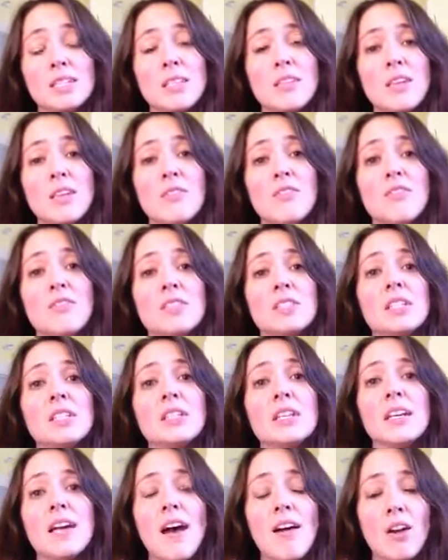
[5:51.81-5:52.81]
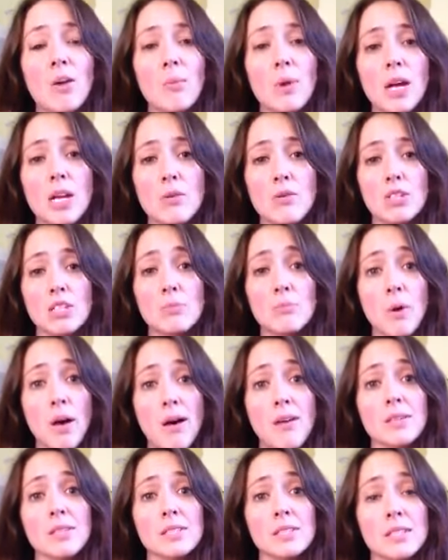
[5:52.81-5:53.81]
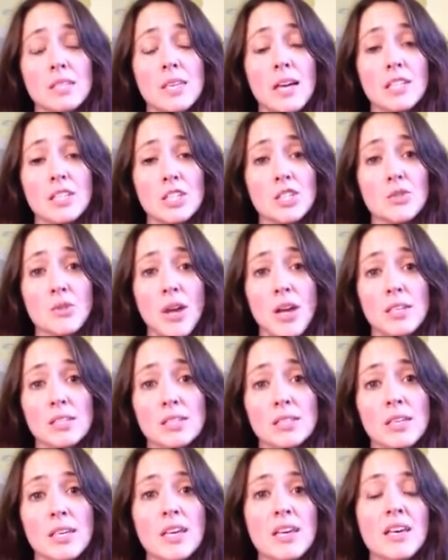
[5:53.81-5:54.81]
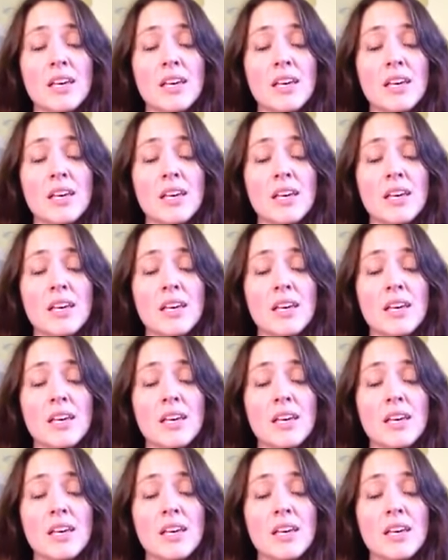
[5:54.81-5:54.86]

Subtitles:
and then physically how our body responds to that stress.